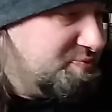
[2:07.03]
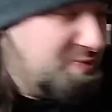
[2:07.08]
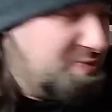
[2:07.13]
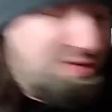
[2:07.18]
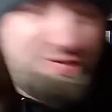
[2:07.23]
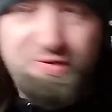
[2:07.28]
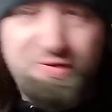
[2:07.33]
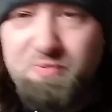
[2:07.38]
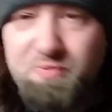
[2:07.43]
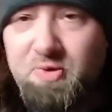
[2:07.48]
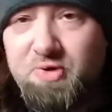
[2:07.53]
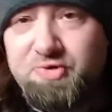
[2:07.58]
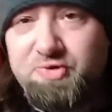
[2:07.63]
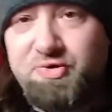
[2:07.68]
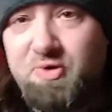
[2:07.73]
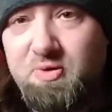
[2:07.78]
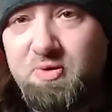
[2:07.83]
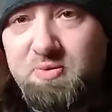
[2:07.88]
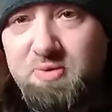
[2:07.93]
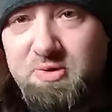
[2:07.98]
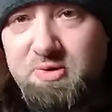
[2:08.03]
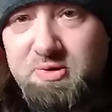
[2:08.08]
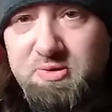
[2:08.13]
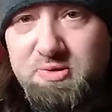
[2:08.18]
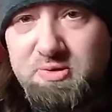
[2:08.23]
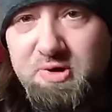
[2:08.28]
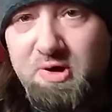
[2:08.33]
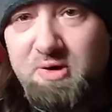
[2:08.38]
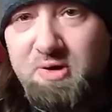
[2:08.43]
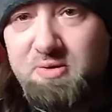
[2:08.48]
Two most known one,
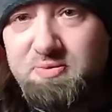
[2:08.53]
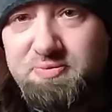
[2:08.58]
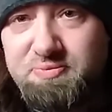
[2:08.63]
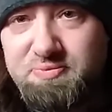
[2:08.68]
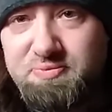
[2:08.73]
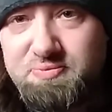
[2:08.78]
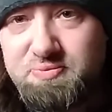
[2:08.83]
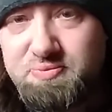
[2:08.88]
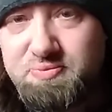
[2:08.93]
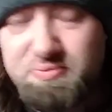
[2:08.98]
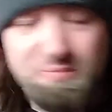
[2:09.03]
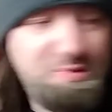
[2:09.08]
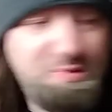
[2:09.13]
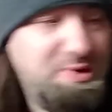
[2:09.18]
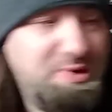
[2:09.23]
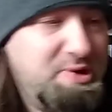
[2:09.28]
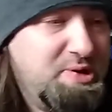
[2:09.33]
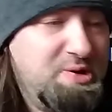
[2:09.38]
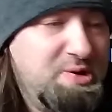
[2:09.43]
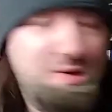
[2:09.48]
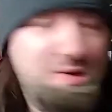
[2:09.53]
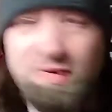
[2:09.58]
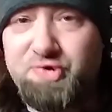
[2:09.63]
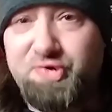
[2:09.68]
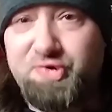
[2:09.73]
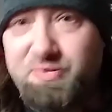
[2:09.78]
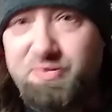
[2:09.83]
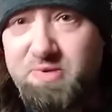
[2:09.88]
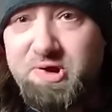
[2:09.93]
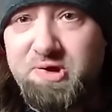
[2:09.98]
at least
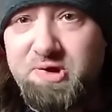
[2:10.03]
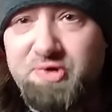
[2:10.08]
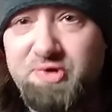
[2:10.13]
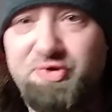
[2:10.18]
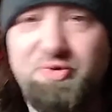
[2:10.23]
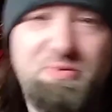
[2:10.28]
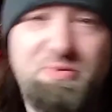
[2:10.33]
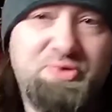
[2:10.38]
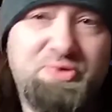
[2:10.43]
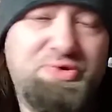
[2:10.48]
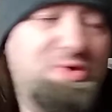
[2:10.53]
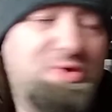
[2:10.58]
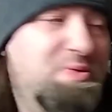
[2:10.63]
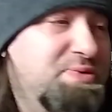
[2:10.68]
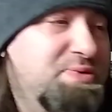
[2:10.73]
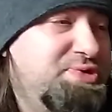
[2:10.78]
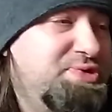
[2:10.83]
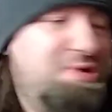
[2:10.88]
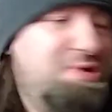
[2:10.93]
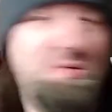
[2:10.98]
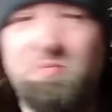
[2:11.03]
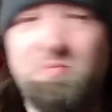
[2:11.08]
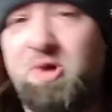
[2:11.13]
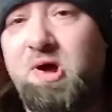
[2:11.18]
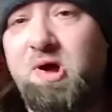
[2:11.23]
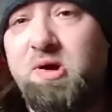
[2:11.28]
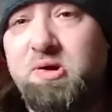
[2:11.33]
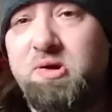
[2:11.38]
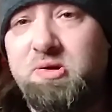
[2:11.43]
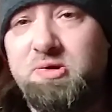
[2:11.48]
to me, the two most known ones come to
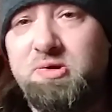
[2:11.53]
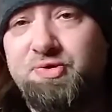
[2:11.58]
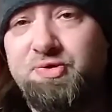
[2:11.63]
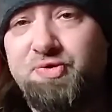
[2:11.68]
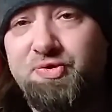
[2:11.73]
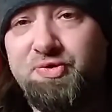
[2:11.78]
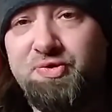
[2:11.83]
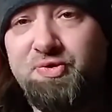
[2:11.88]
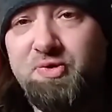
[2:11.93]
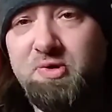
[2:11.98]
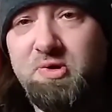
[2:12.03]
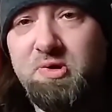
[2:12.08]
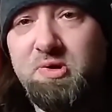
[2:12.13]
mind is